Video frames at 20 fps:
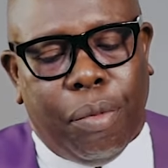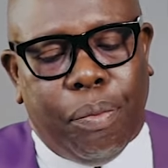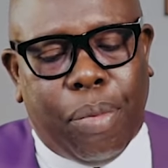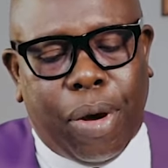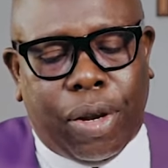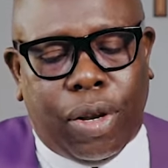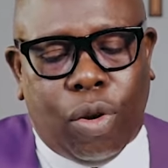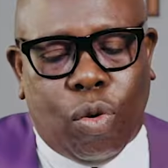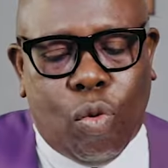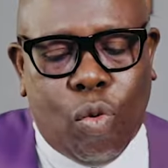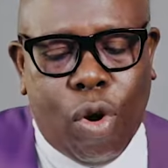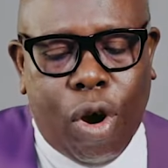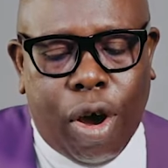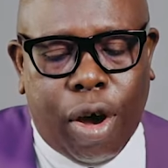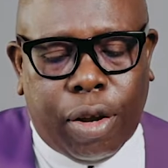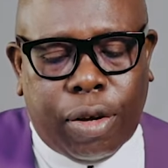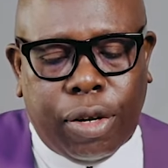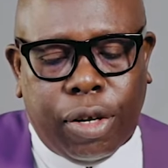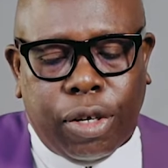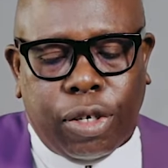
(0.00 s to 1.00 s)
But the
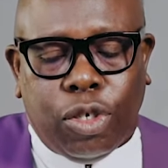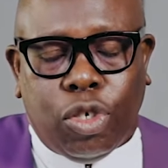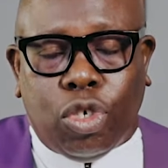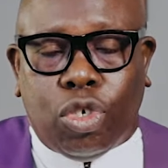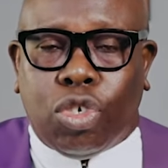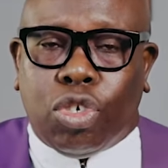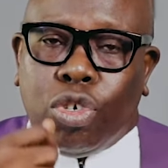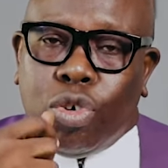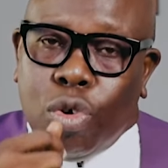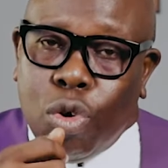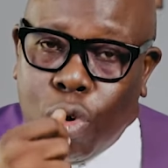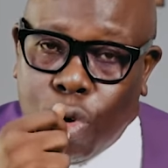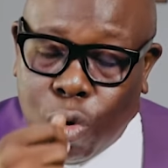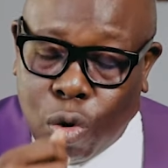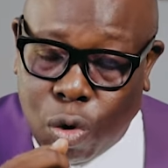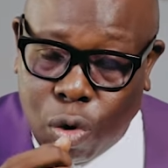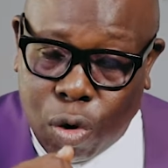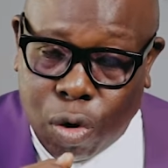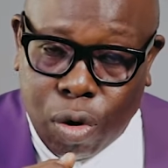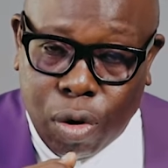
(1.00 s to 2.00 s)
word
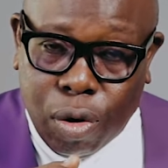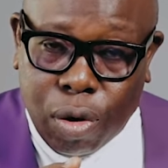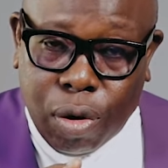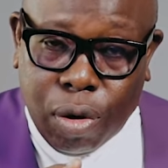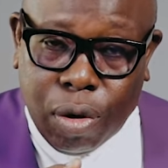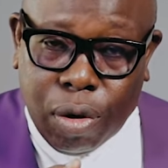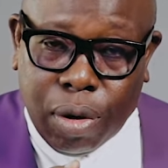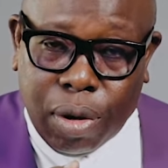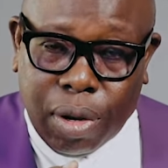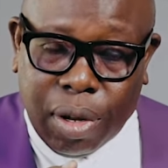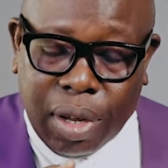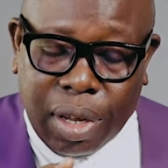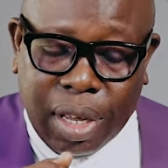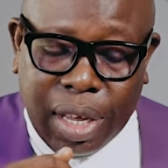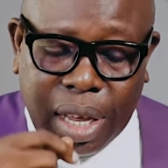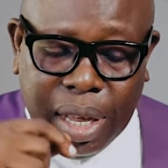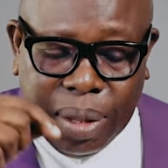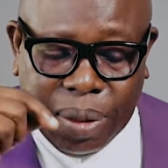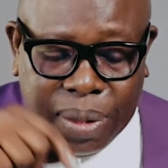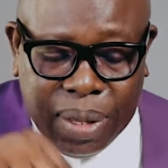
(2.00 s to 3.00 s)
"true"
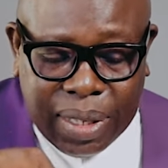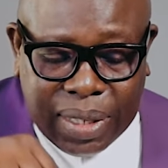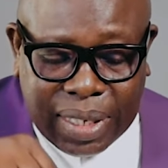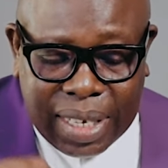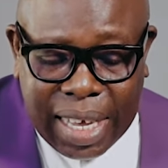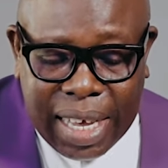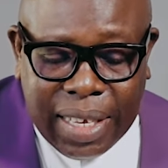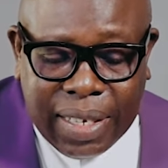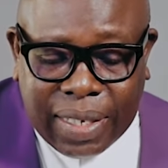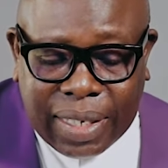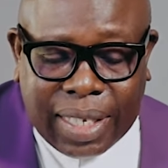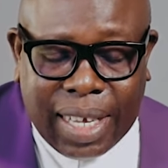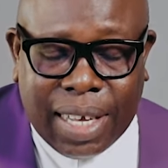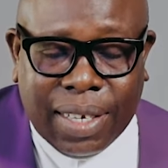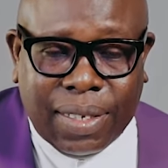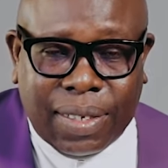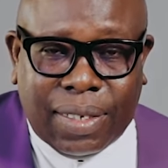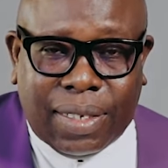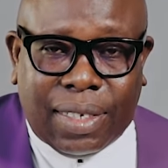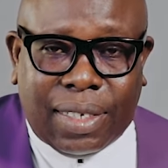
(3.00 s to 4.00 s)
in this
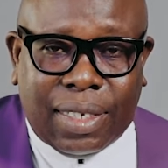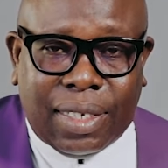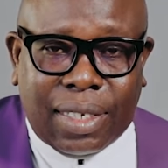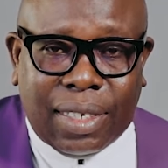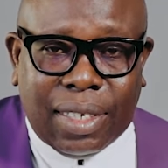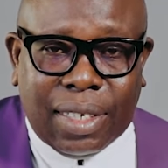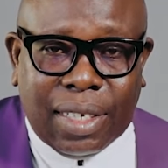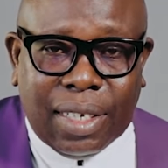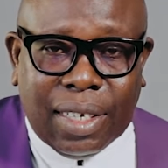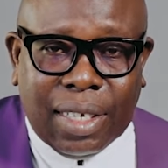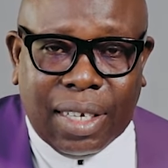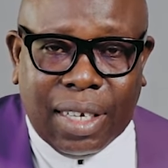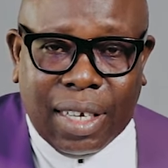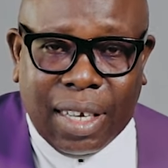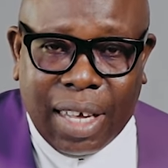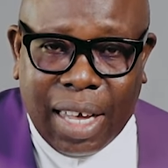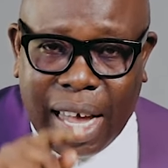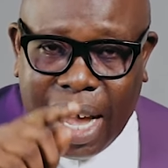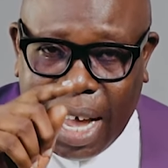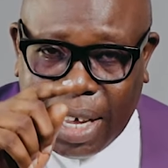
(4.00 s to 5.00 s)
instance
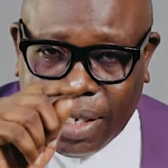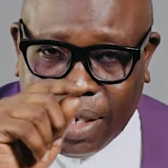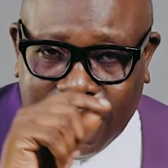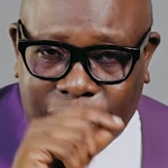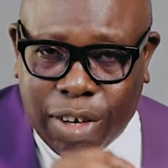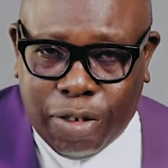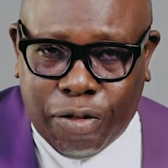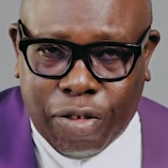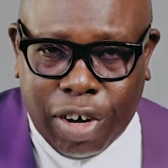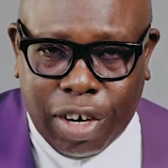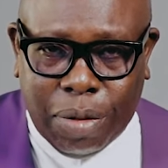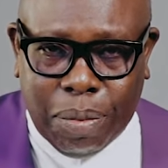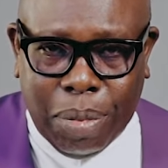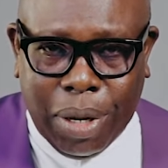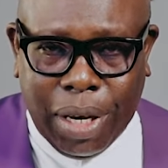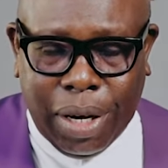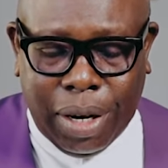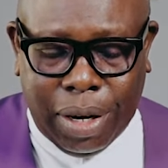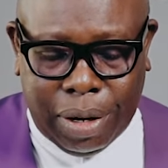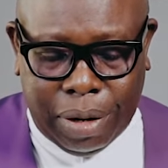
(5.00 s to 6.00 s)
has a different
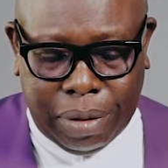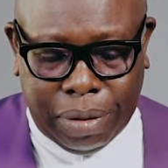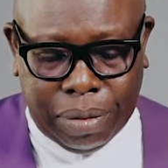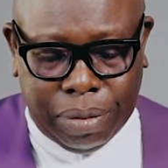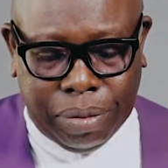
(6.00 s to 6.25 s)
meaning.